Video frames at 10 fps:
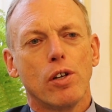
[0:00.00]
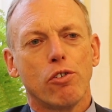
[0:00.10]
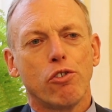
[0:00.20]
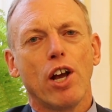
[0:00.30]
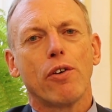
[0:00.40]

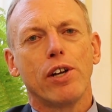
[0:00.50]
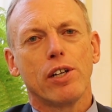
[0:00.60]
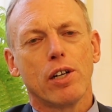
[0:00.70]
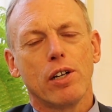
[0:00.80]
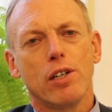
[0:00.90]

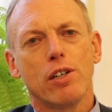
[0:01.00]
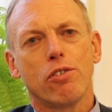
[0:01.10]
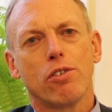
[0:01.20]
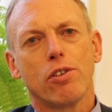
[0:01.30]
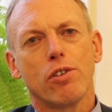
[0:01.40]
sharing
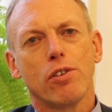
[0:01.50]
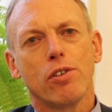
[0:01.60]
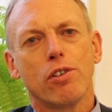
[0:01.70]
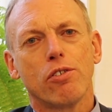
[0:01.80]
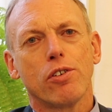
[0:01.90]
this
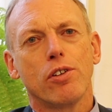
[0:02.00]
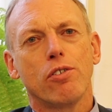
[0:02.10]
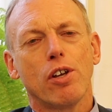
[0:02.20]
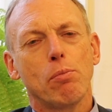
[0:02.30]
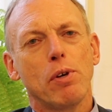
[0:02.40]

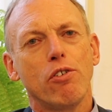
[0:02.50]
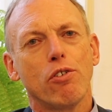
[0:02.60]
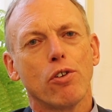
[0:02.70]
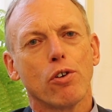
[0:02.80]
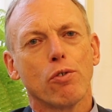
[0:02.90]

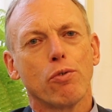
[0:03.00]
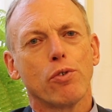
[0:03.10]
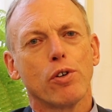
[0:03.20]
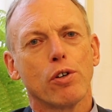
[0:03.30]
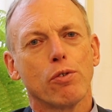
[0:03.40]
ambition
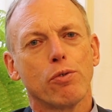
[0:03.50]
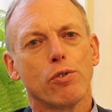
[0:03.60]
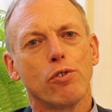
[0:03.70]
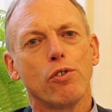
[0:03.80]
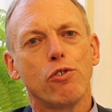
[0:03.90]
of
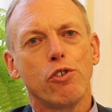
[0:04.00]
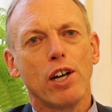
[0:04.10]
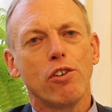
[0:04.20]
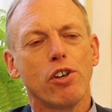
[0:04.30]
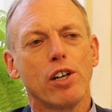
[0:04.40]

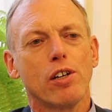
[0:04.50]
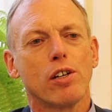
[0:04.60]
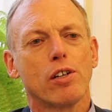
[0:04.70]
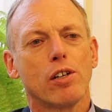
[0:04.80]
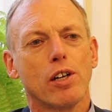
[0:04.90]

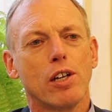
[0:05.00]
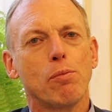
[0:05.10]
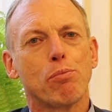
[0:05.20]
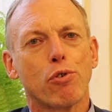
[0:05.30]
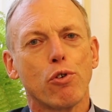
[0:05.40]
changing and
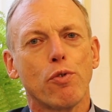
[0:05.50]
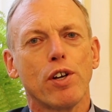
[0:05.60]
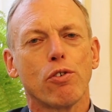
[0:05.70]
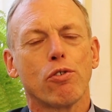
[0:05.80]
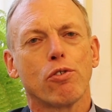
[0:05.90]

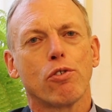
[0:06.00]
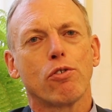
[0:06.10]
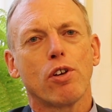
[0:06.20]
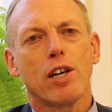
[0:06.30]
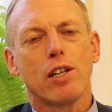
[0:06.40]
improving the
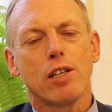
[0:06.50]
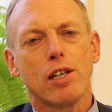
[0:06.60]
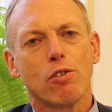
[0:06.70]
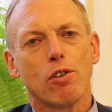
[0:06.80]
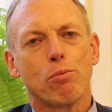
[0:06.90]
society
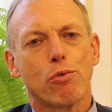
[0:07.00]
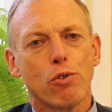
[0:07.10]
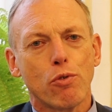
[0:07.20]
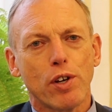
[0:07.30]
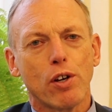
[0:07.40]
and
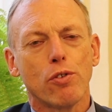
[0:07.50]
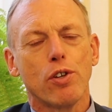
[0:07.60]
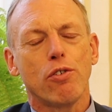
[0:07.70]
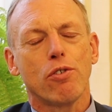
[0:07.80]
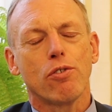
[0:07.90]
improving
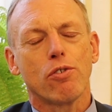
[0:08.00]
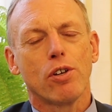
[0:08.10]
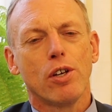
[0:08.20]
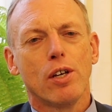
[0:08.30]
conditions.